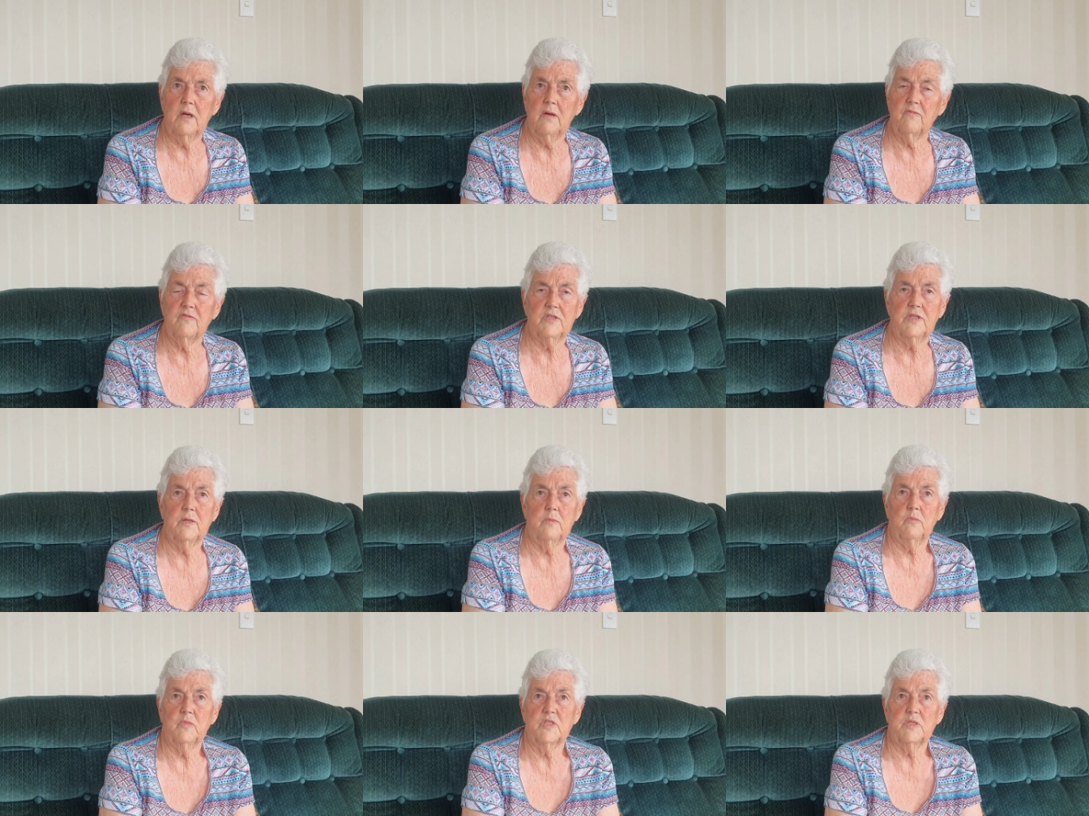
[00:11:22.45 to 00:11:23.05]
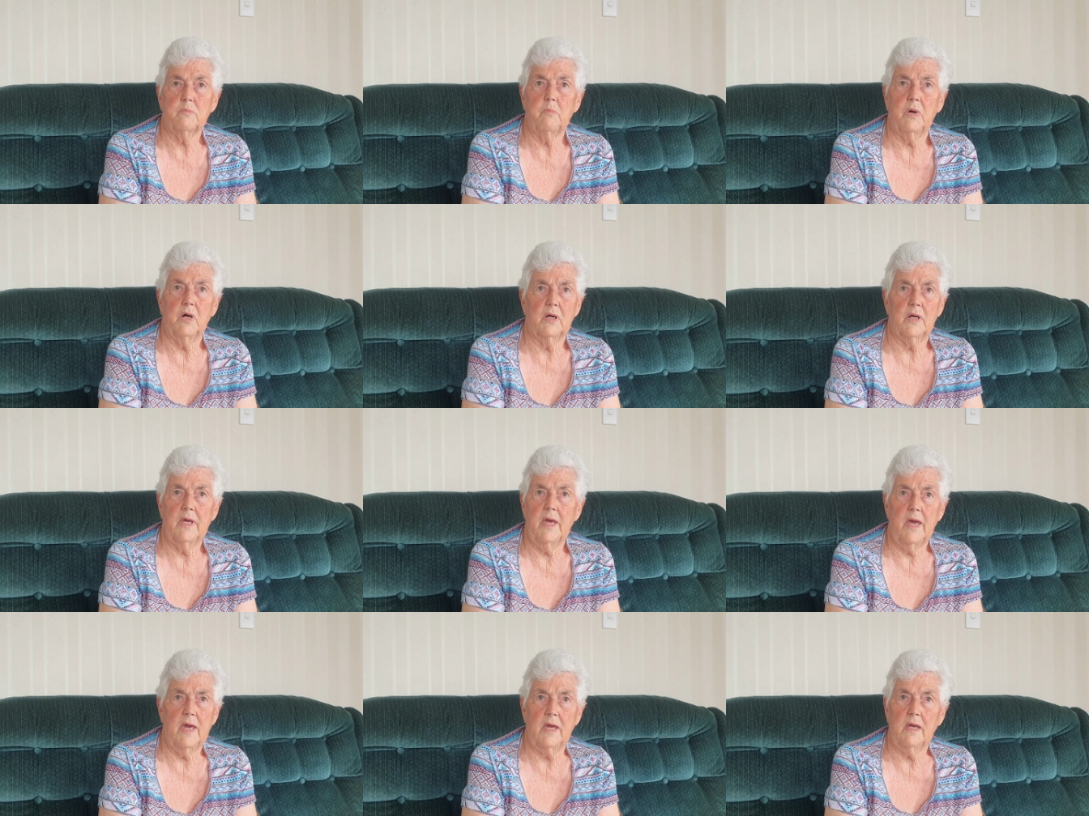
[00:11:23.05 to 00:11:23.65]
Everything was by
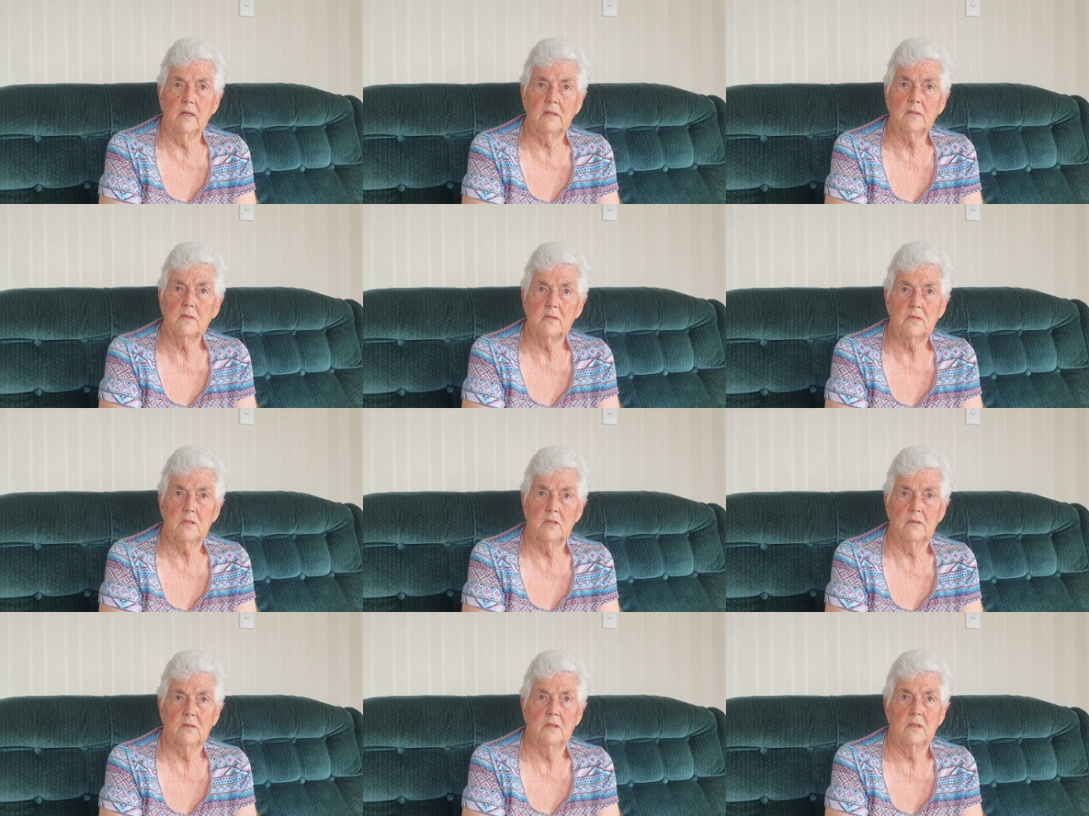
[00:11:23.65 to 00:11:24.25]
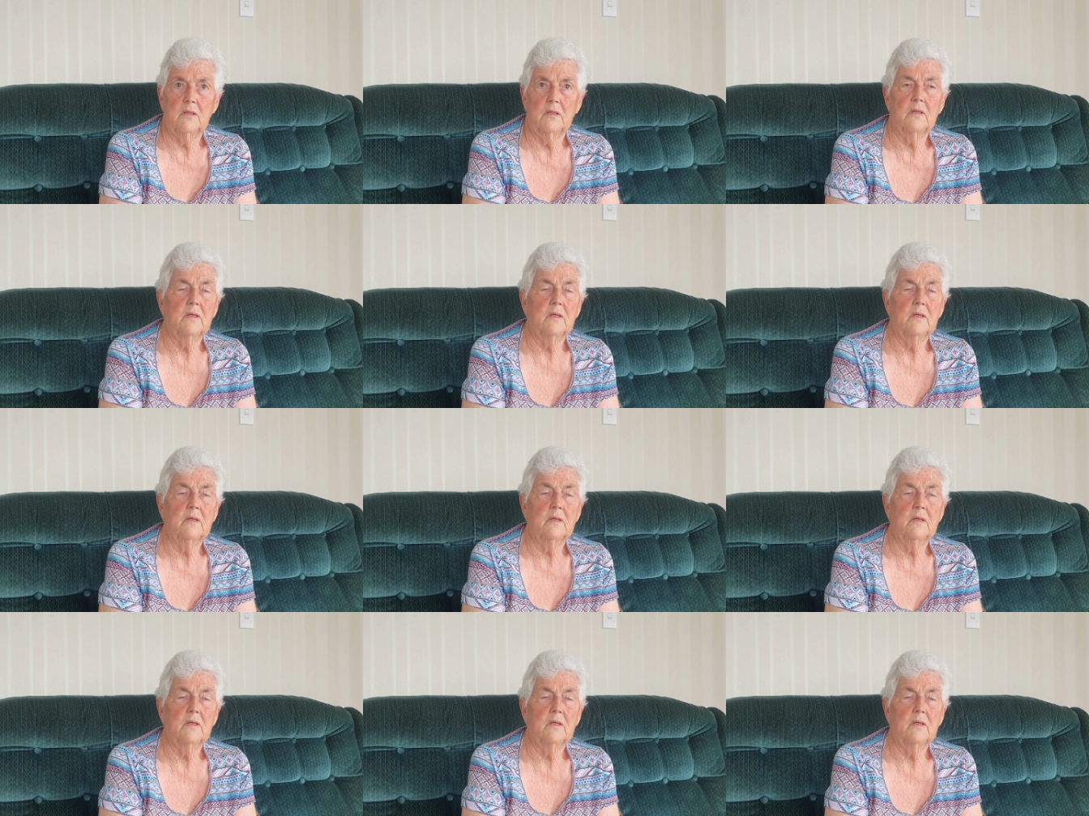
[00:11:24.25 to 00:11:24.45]
hand, Yes,